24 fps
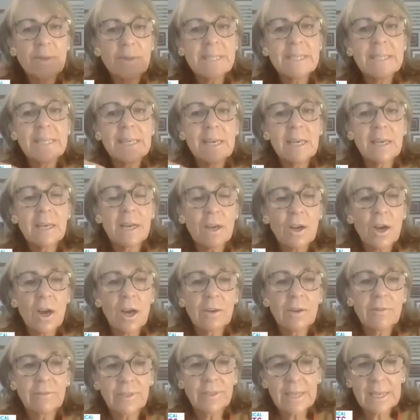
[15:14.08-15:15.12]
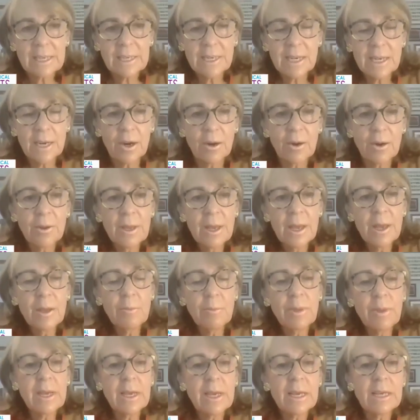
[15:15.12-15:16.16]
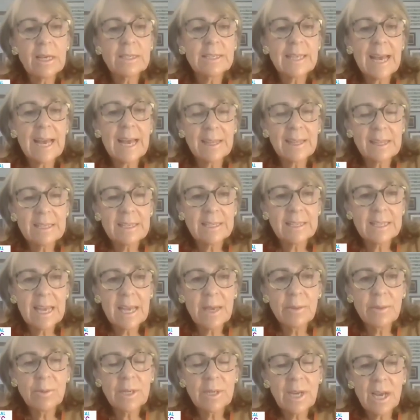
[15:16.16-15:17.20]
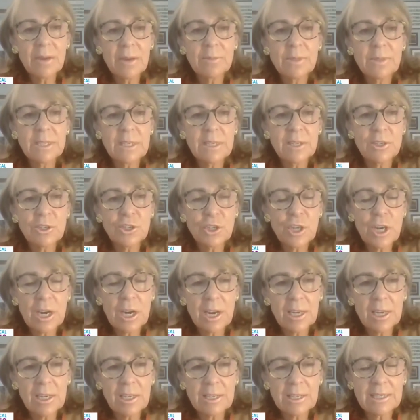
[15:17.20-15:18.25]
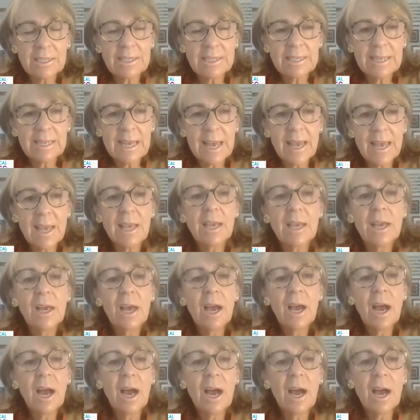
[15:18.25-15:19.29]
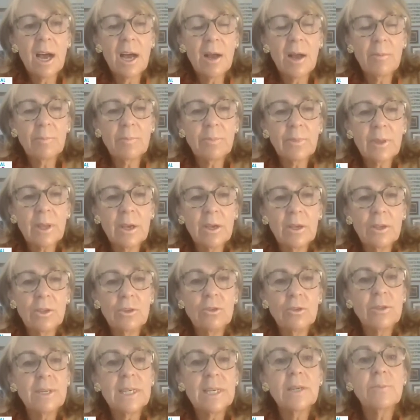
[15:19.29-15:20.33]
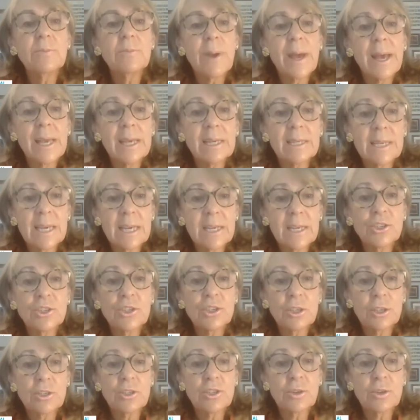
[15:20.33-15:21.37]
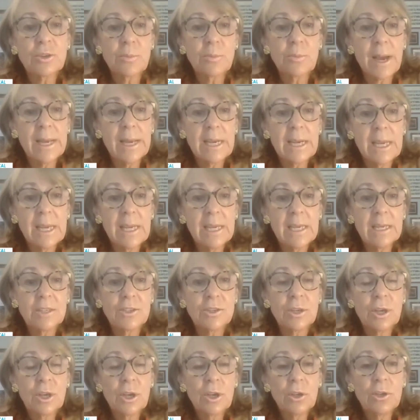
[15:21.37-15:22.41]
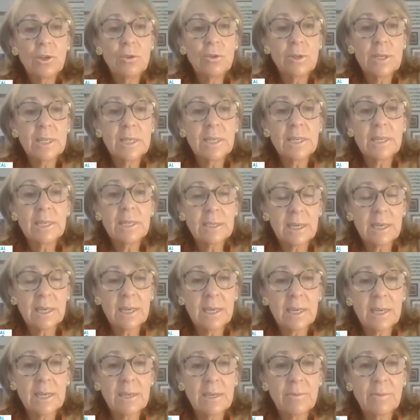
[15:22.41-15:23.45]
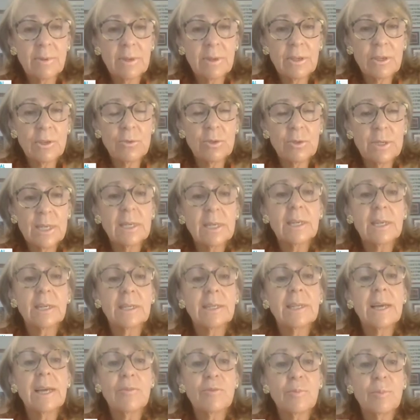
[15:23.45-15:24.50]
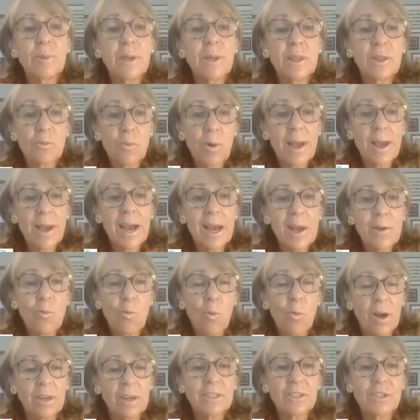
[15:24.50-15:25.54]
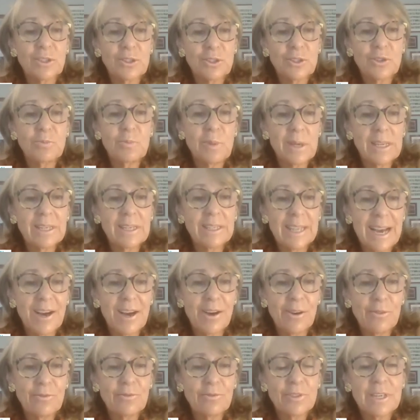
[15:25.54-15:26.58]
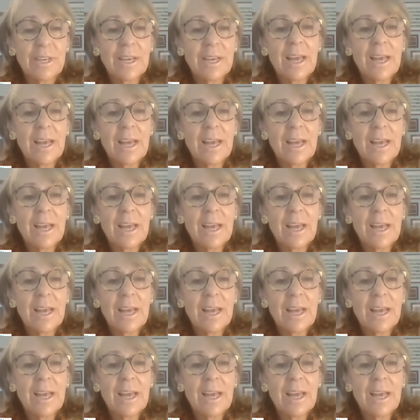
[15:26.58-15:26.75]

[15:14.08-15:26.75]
seeing a conflict here, because at the same time as the child is saying, you didn't pay attention to my needs, you didn't love me the way I wanted to be loved.